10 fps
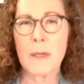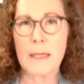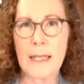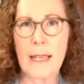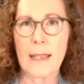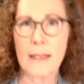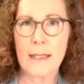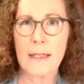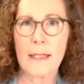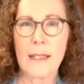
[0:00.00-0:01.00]
But again,
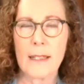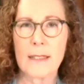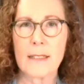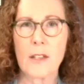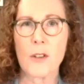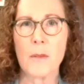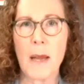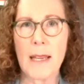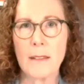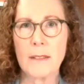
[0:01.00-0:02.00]
Senator
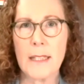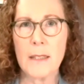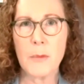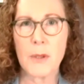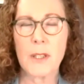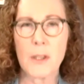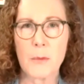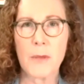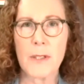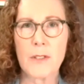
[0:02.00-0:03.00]
Mike Lee put in a
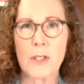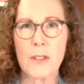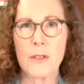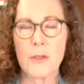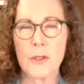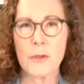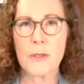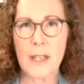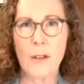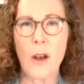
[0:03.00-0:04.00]
provision to
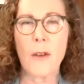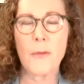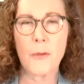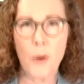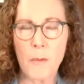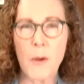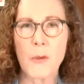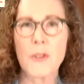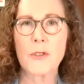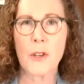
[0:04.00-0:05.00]
sell off almost